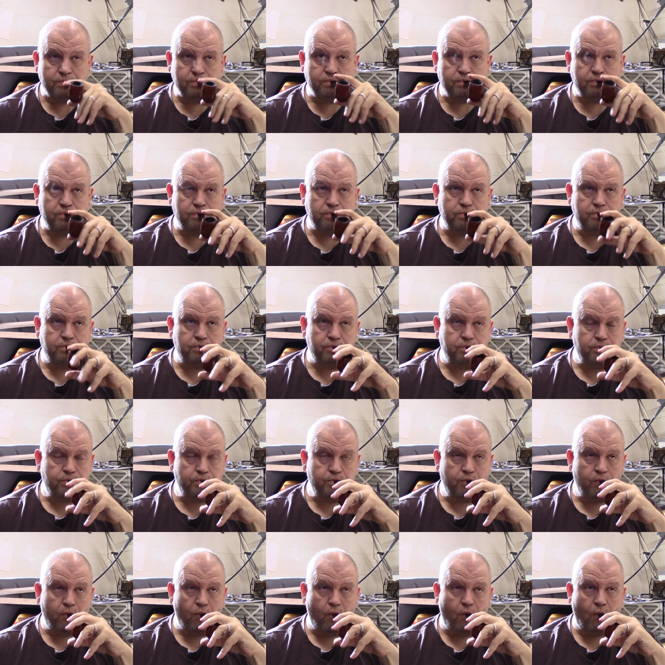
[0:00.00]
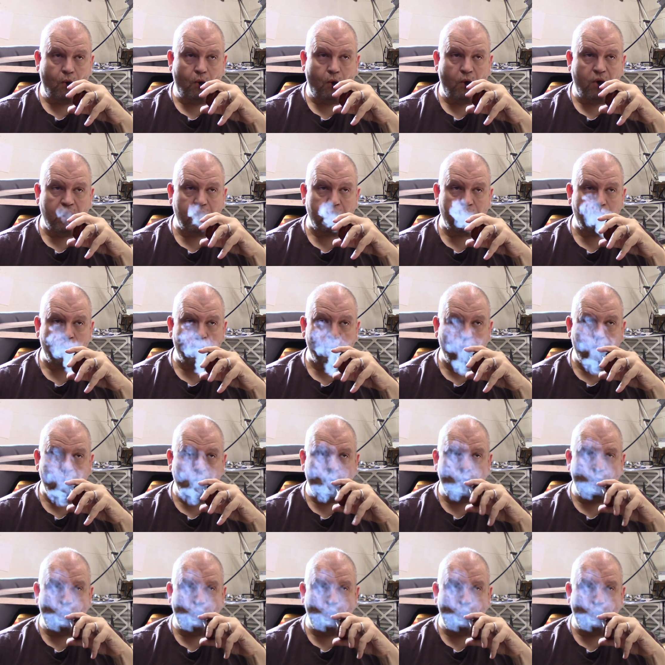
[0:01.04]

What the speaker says: No one is speaking in this clip.